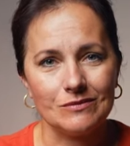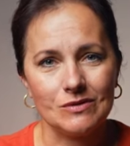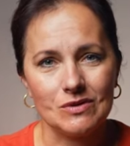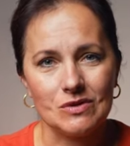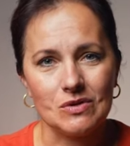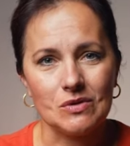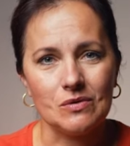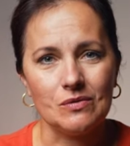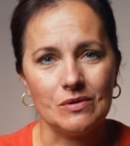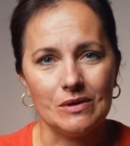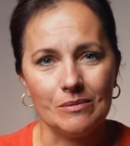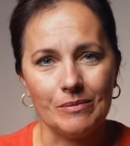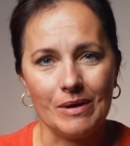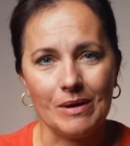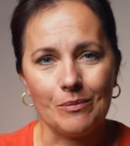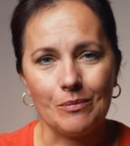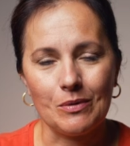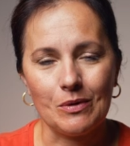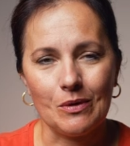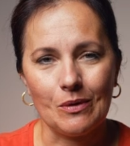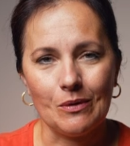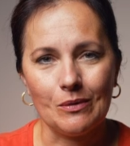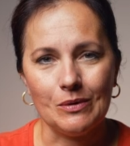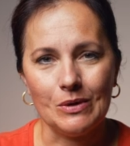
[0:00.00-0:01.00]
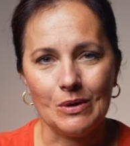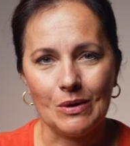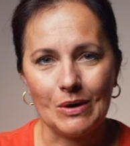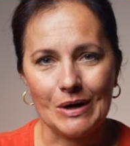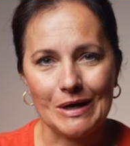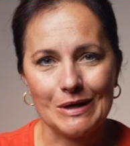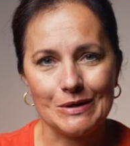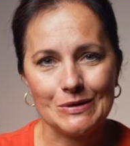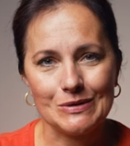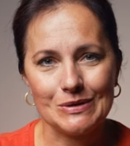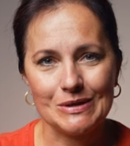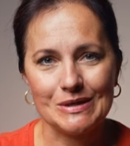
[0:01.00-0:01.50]
to Filmic Pro you're
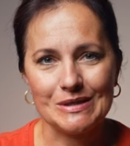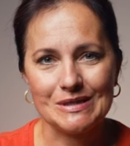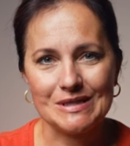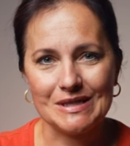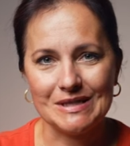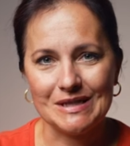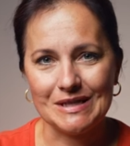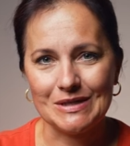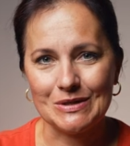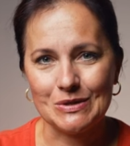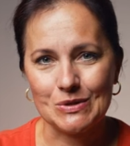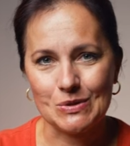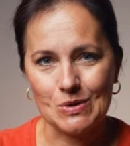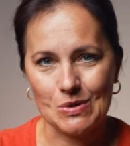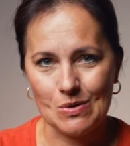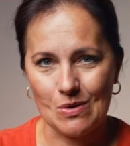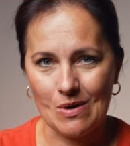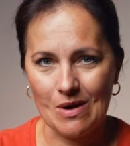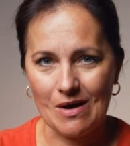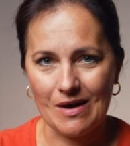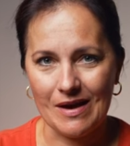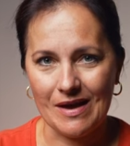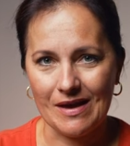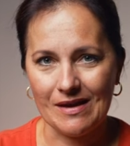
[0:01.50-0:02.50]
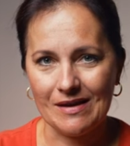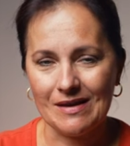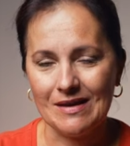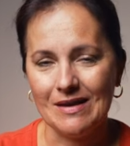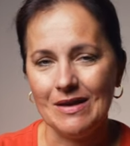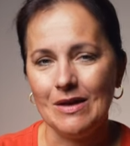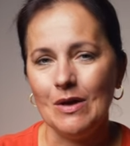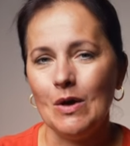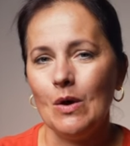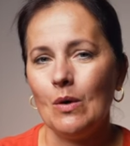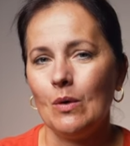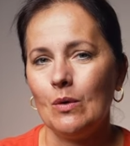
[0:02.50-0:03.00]
interested in trying
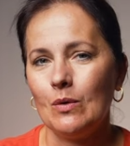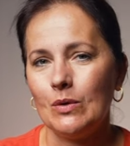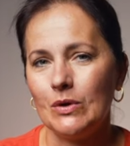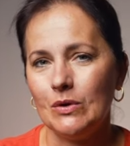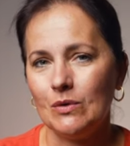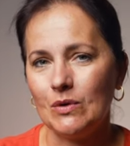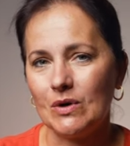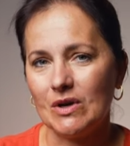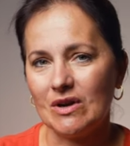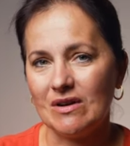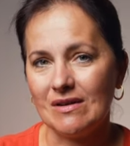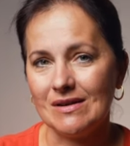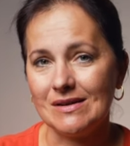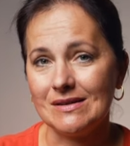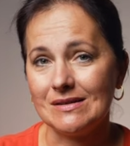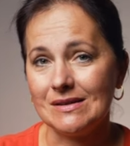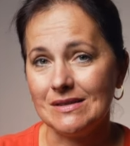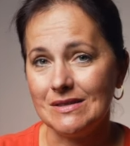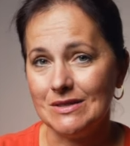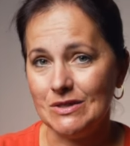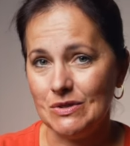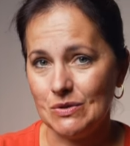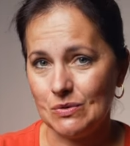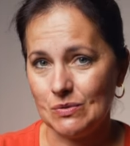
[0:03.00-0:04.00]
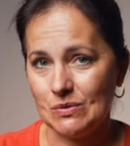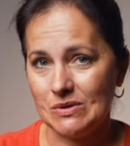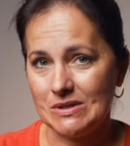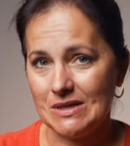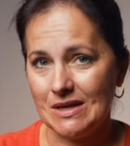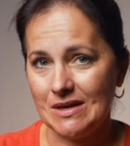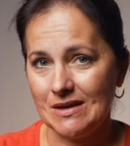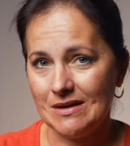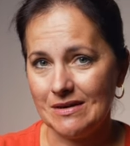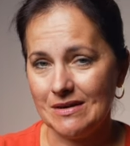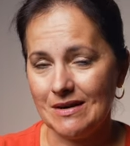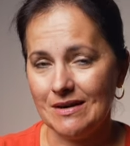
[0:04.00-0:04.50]
or you're currently
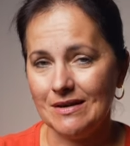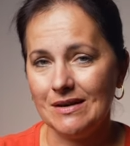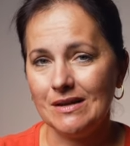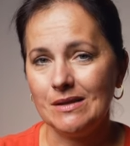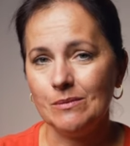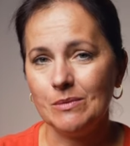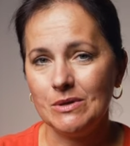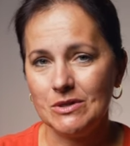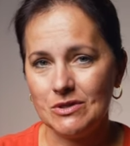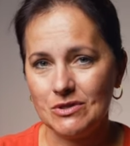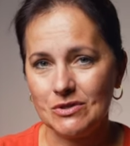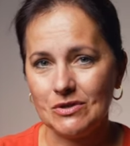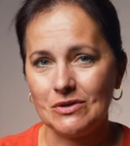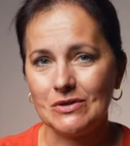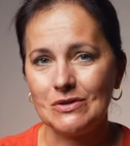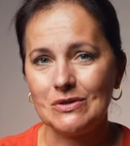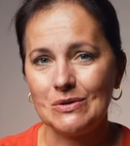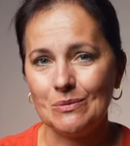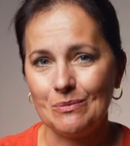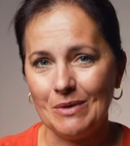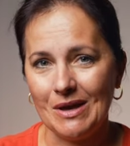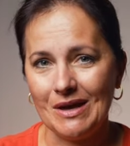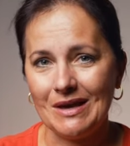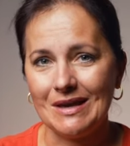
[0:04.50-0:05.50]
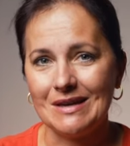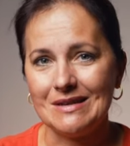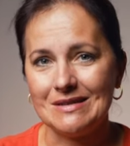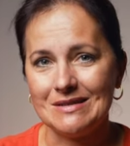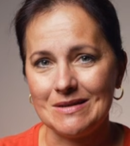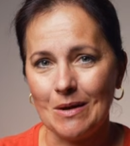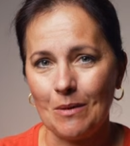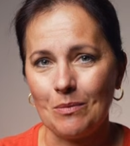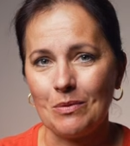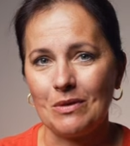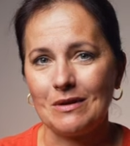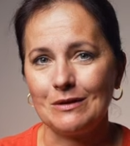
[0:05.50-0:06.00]
using, and I'll be sure to make
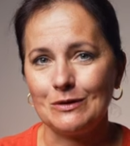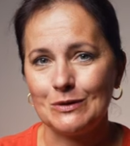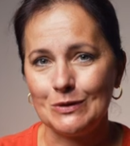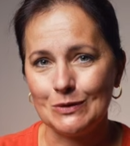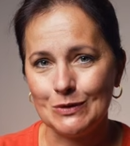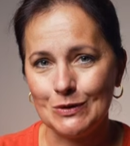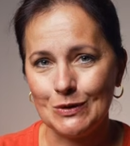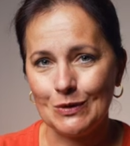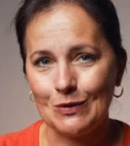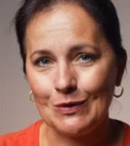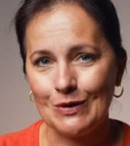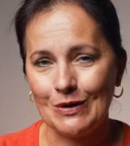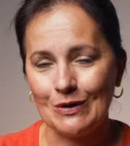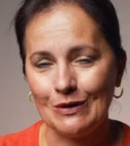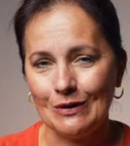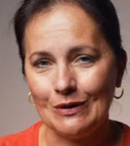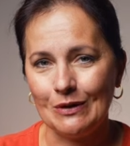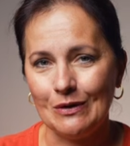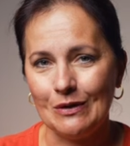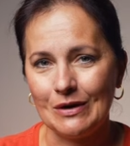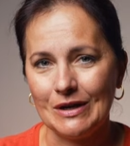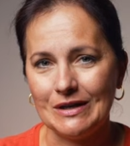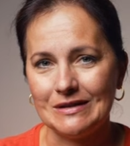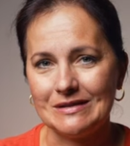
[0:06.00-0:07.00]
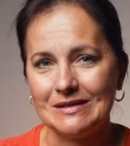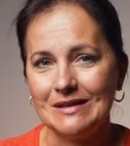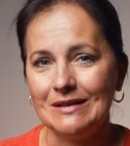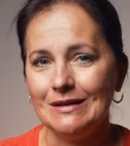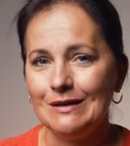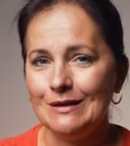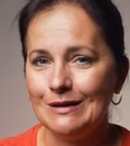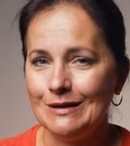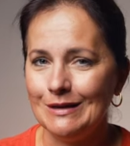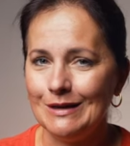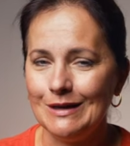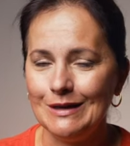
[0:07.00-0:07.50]
in-depth tutorial on it
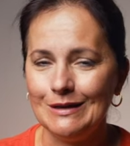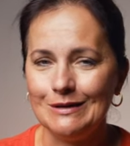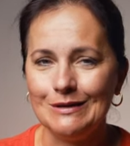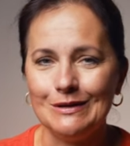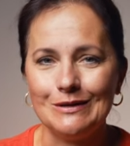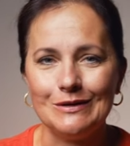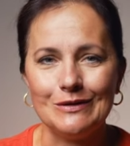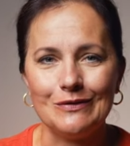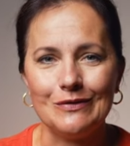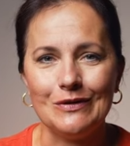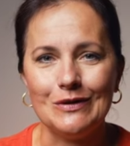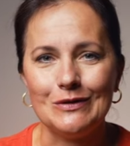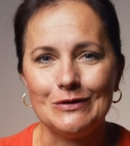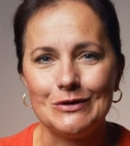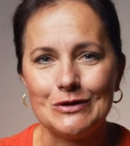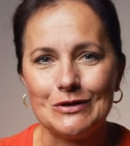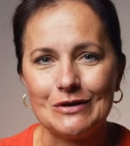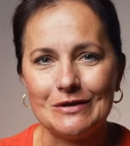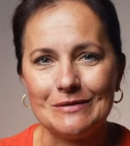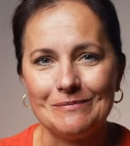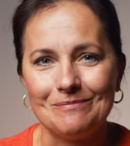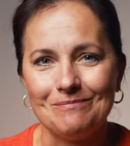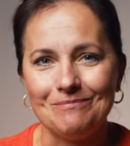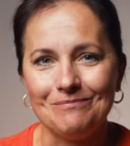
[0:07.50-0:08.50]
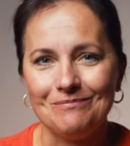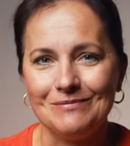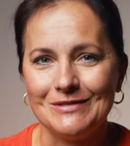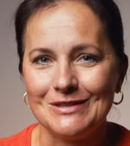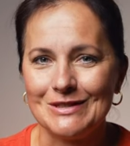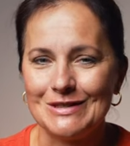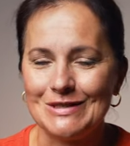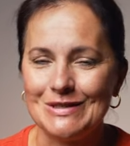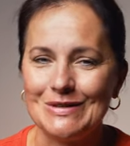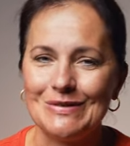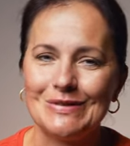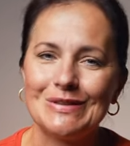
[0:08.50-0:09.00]
in our future.
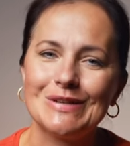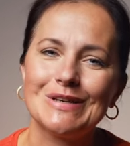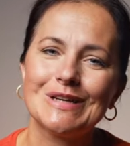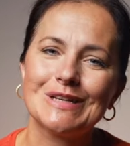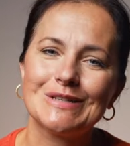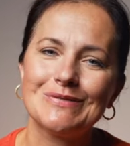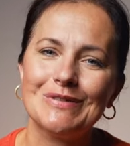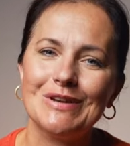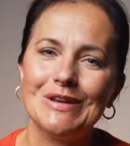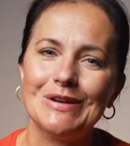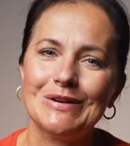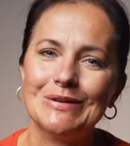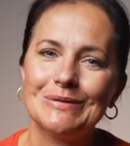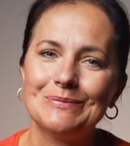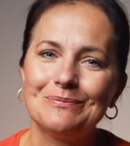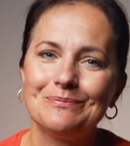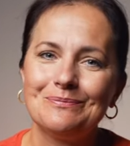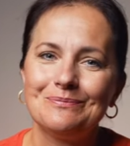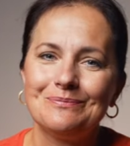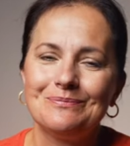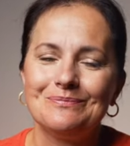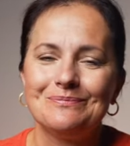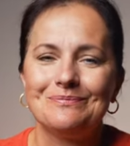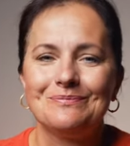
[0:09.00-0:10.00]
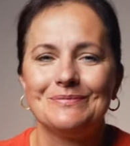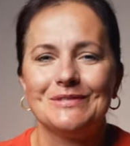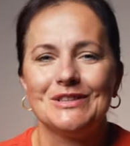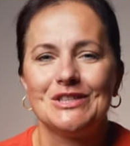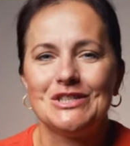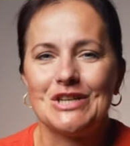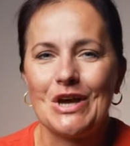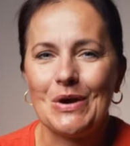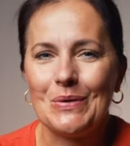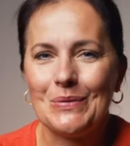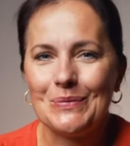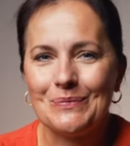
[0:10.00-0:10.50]
See you in the next video.
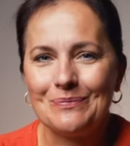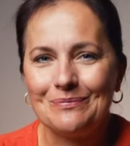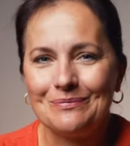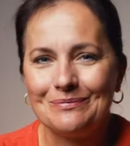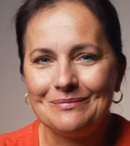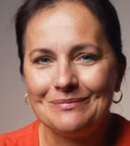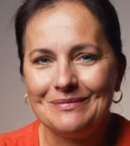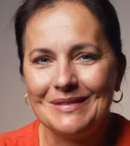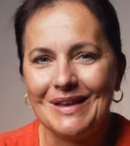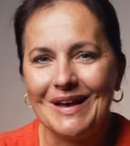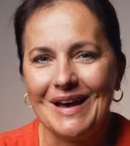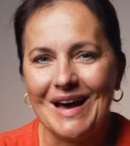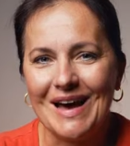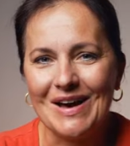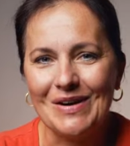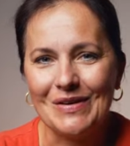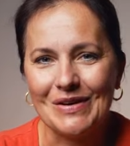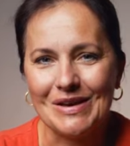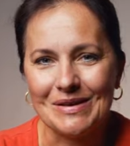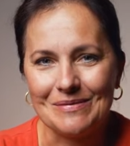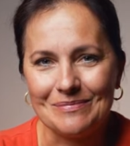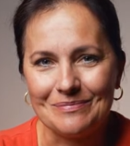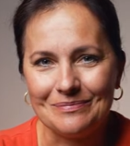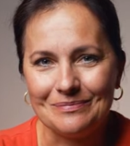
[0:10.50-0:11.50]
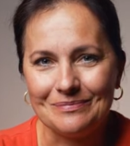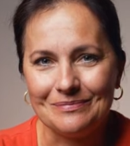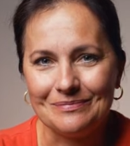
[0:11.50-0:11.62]
Ciao. Ahoy.